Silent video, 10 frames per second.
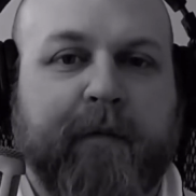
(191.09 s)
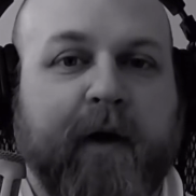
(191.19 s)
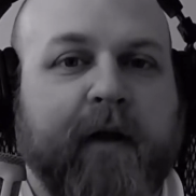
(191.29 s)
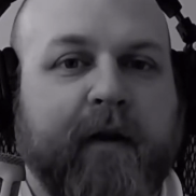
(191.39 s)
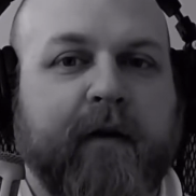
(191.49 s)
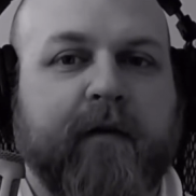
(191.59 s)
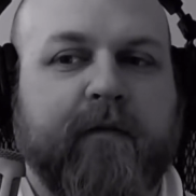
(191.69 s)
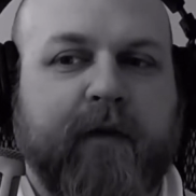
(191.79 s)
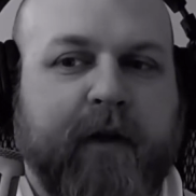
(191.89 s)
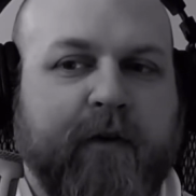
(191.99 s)
but
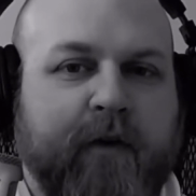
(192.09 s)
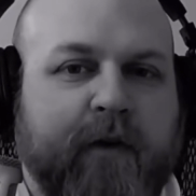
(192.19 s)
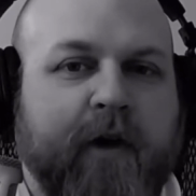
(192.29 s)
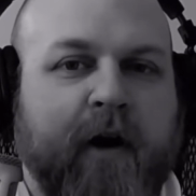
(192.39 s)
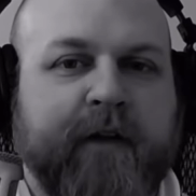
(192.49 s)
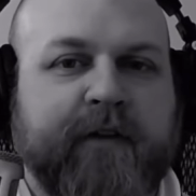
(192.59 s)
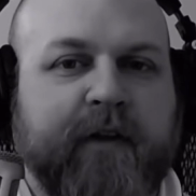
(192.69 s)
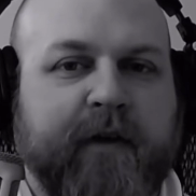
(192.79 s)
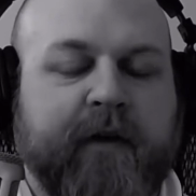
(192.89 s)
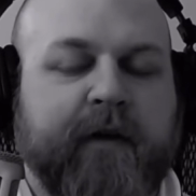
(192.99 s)
you had gone into
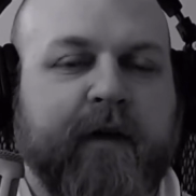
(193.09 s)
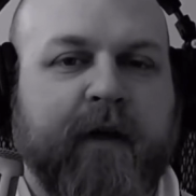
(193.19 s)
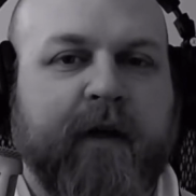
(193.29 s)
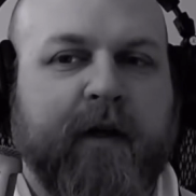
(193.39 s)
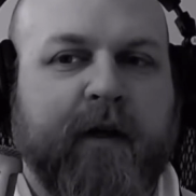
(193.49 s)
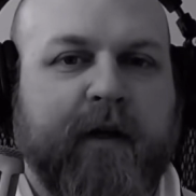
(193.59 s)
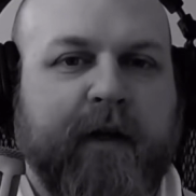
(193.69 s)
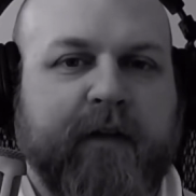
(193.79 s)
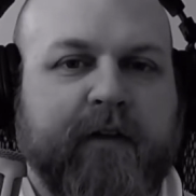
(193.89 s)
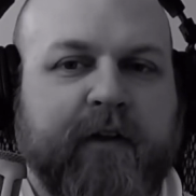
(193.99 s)
the
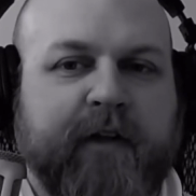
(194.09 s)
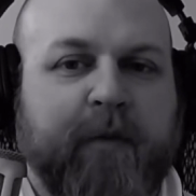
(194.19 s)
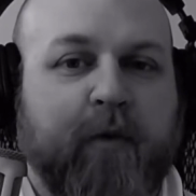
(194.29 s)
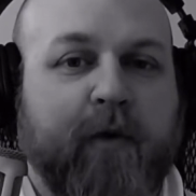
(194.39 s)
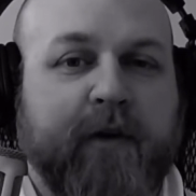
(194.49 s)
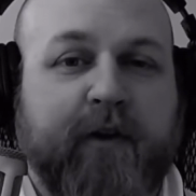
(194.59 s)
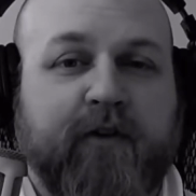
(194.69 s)
Timberwood.